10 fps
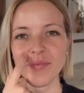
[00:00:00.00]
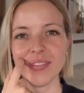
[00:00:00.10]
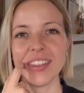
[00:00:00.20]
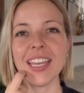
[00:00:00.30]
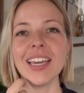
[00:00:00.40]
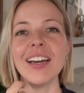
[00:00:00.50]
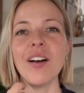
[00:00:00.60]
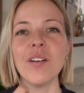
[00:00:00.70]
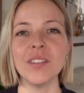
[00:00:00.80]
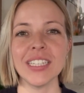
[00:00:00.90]
The
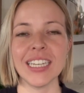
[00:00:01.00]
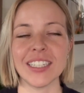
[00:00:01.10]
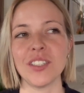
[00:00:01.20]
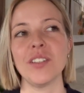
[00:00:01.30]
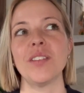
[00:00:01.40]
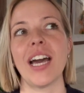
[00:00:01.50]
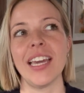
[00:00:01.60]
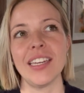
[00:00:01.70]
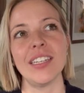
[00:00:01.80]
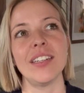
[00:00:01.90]
only issue that I
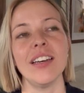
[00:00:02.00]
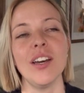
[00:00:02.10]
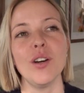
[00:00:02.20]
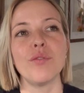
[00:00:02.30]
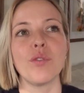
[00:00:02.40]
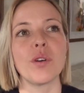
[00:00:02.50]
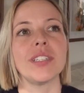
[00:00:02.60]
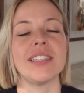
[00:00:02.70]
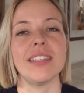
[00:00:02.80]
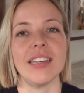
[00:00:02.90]
could
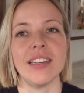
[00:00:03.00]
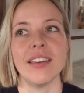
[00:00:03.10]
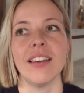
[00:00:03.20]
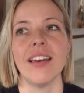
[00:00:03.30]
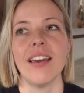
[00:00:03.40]
foresee